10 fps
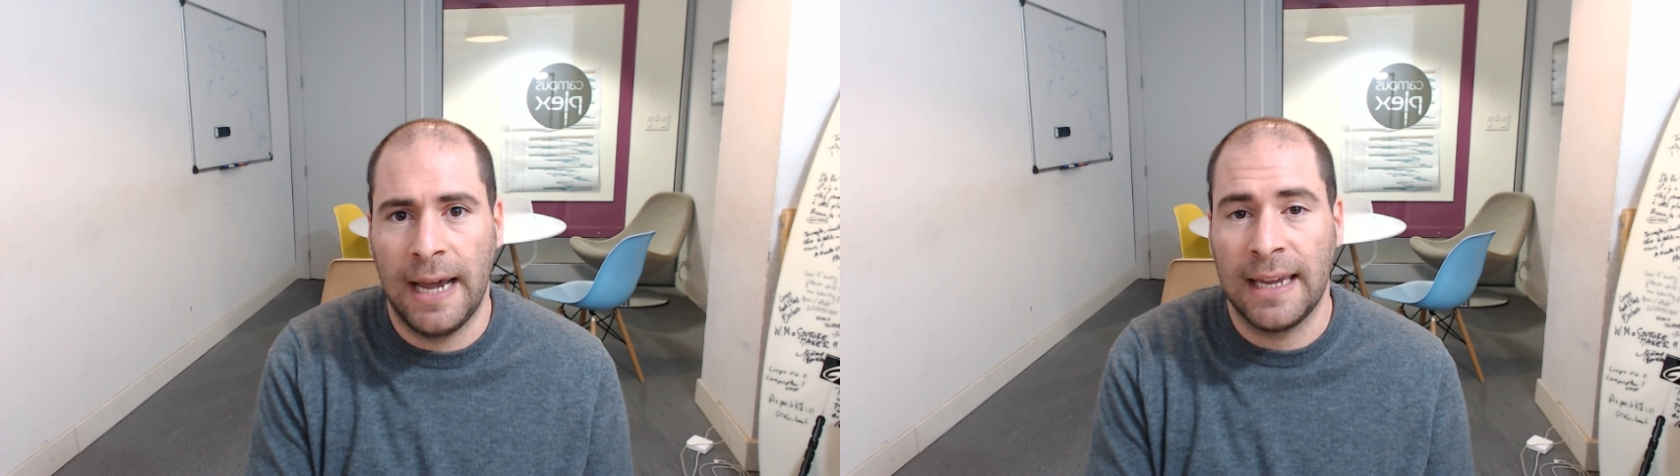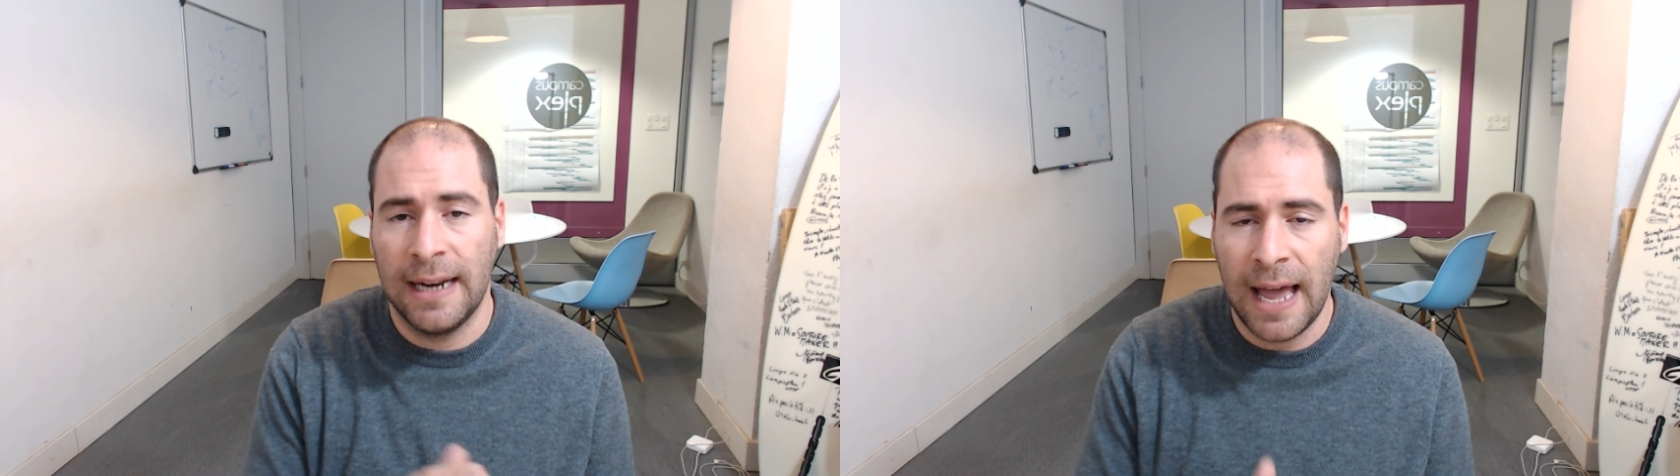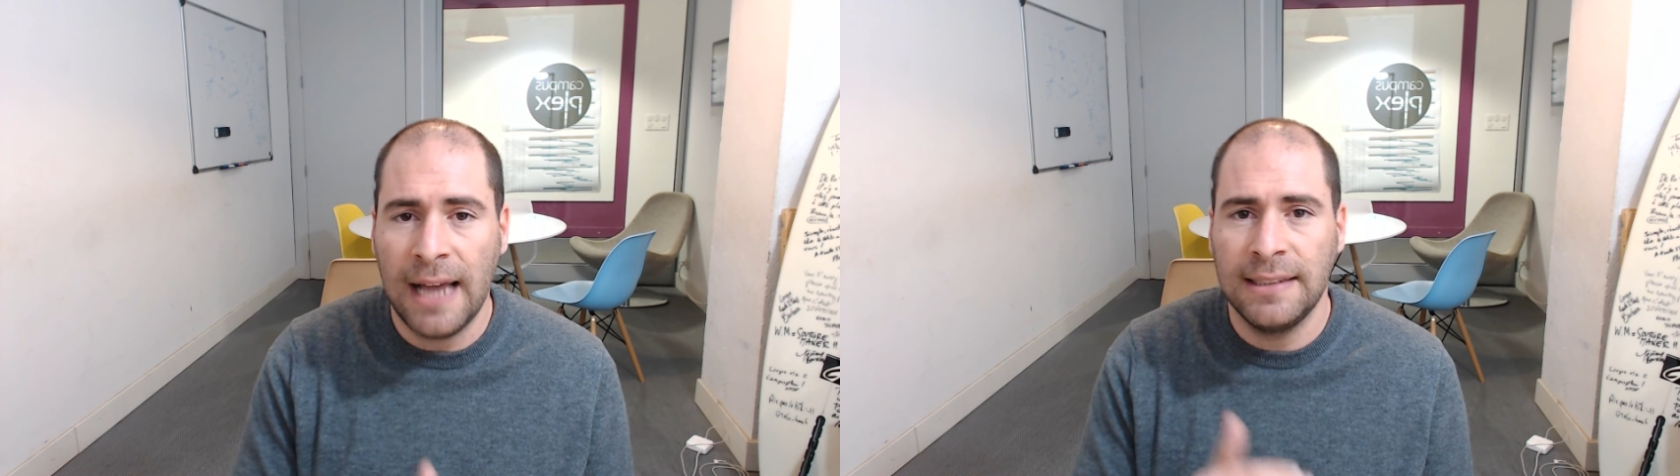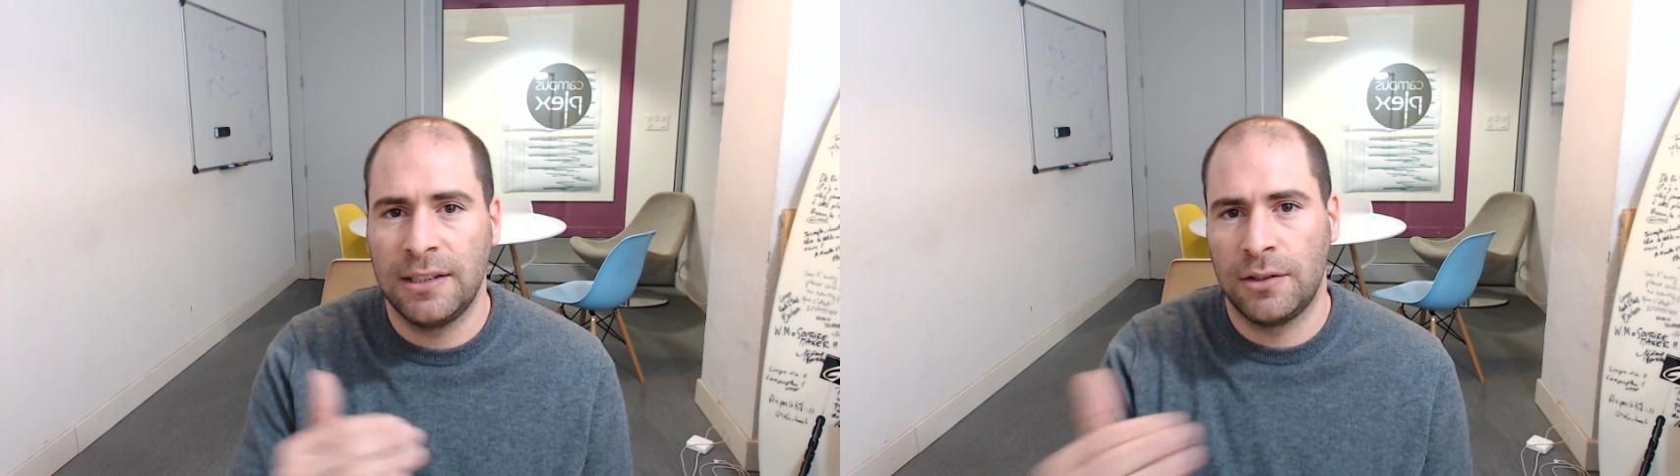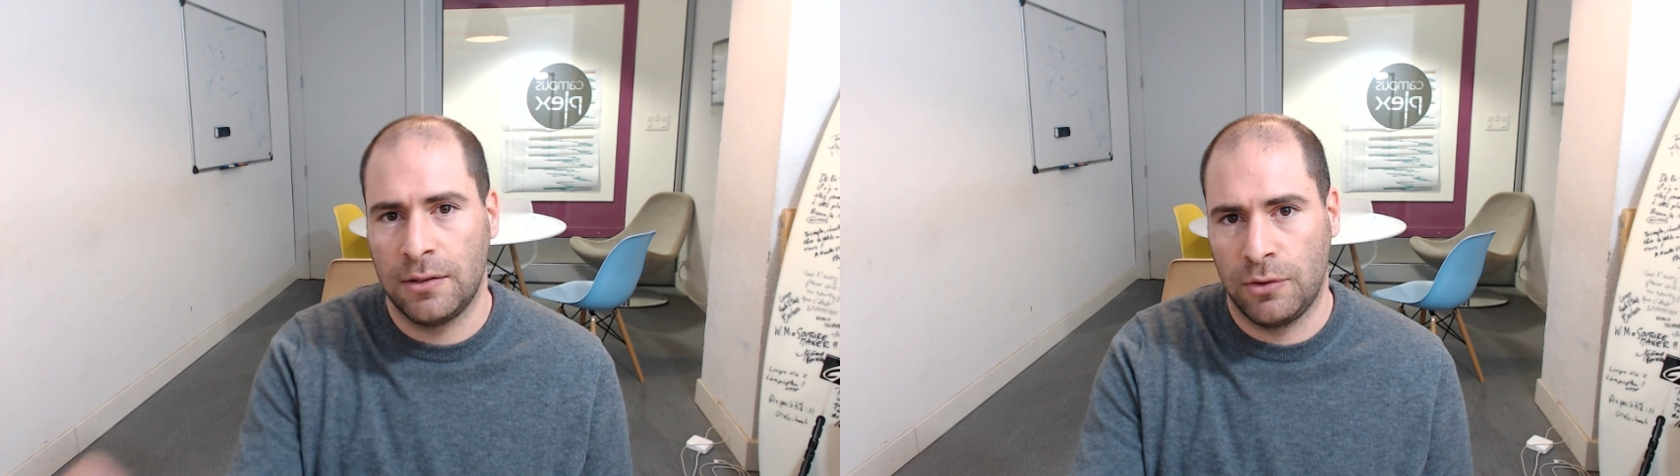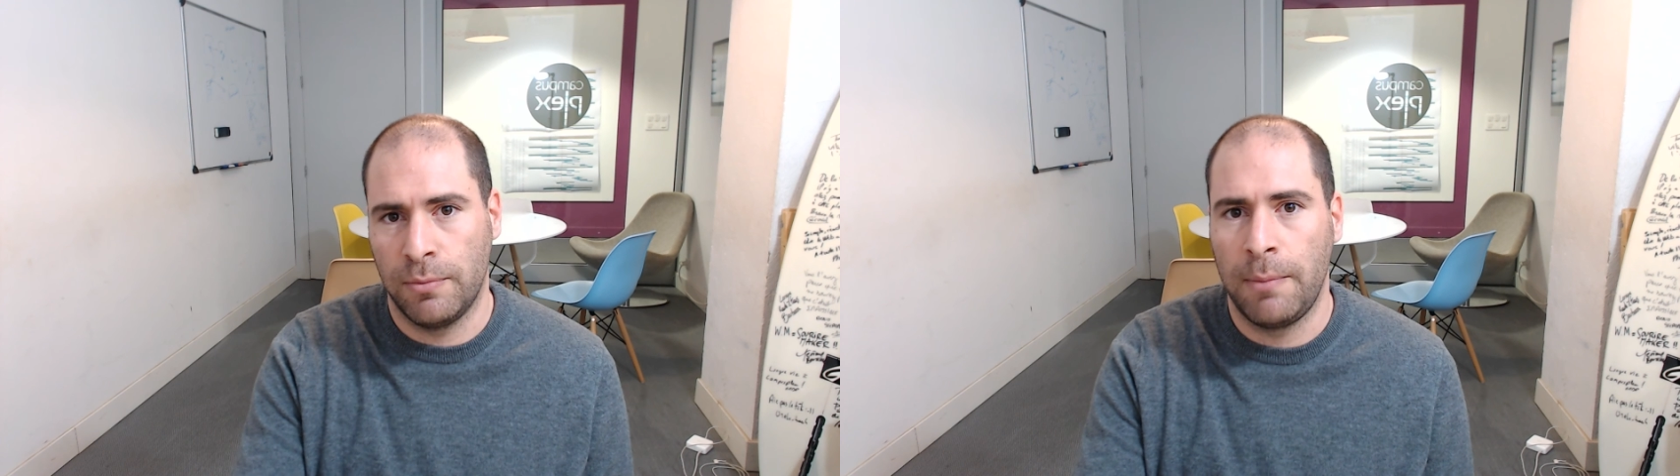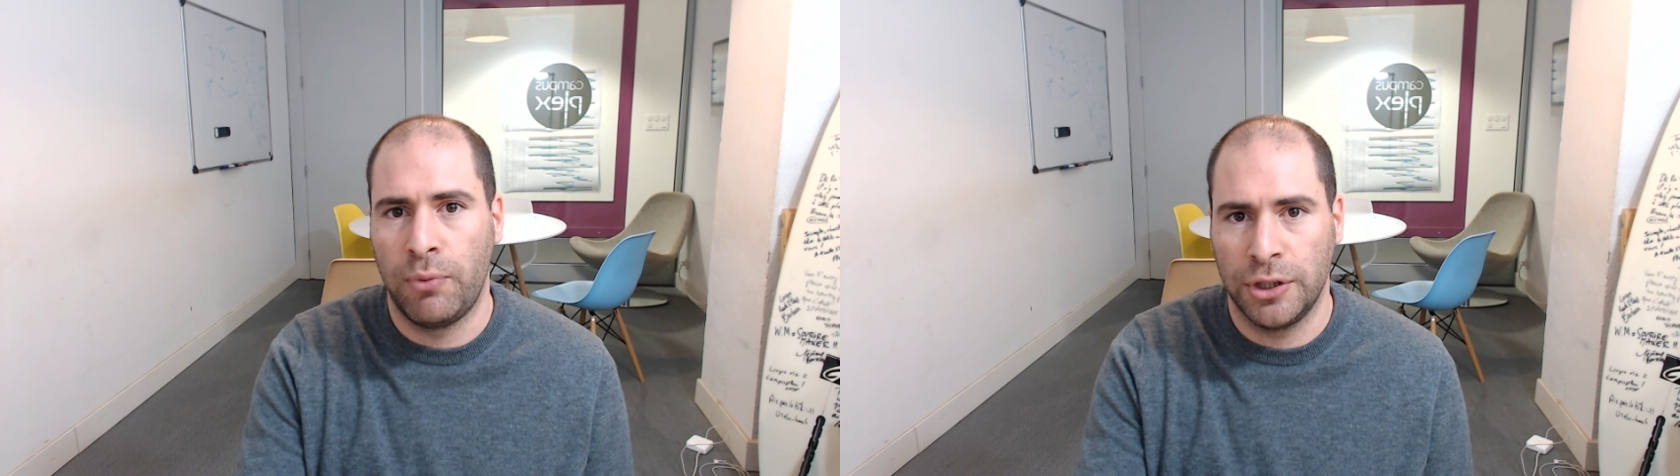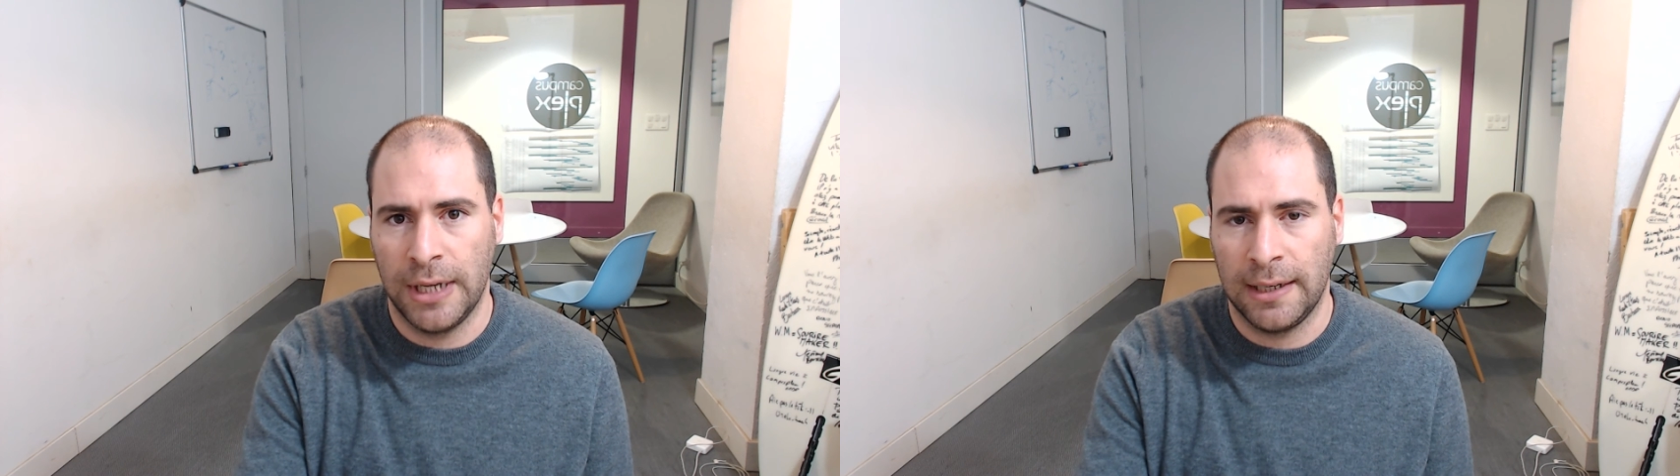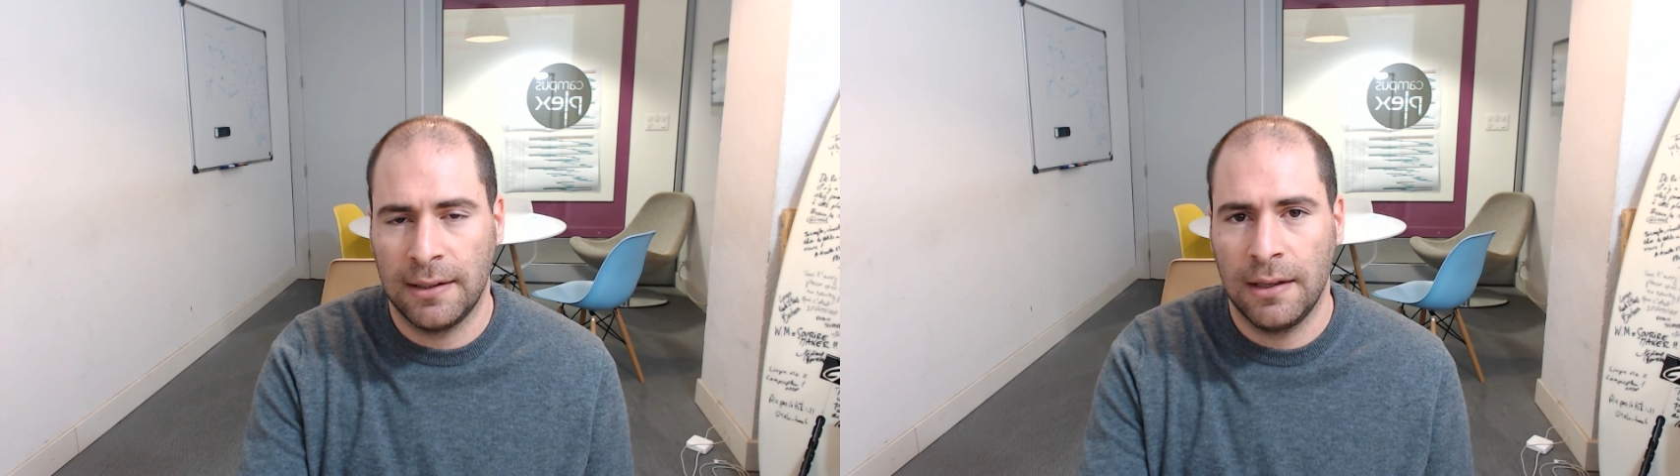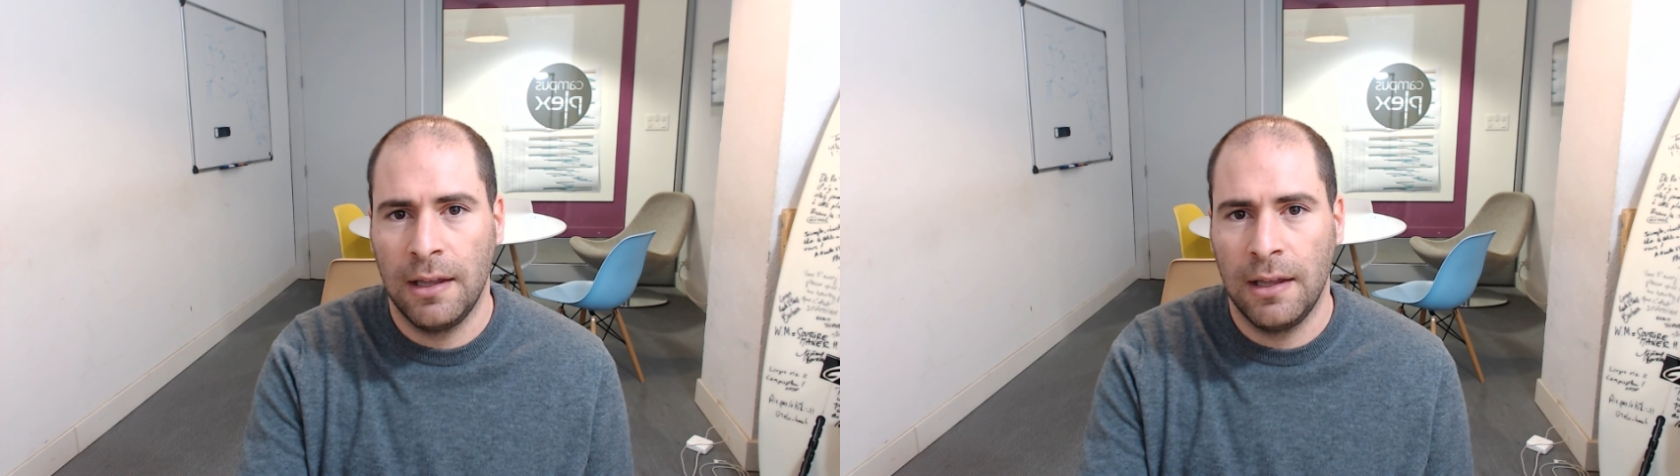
I can add it to my project.